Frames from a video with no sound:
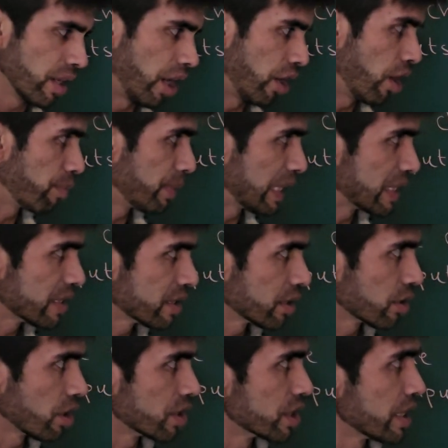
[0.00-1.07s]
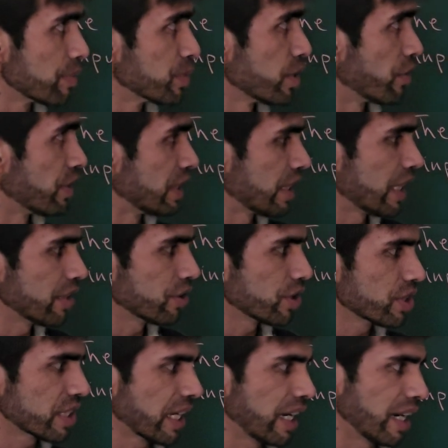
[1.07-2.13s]
I hope this concepts of return to
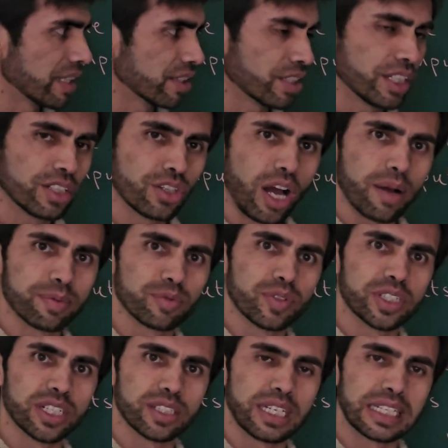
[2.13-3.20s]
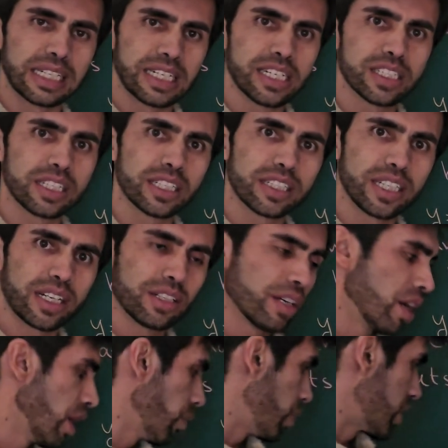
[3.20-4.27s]
scale and 3 types, which is increasing return,
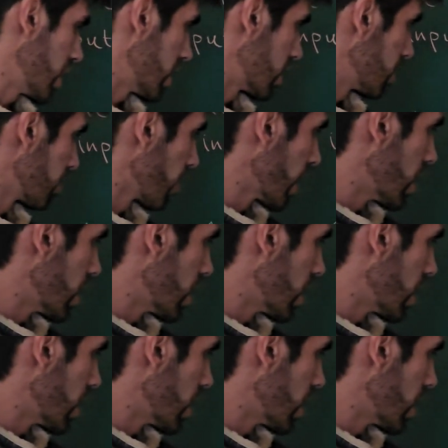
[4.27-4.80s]
which is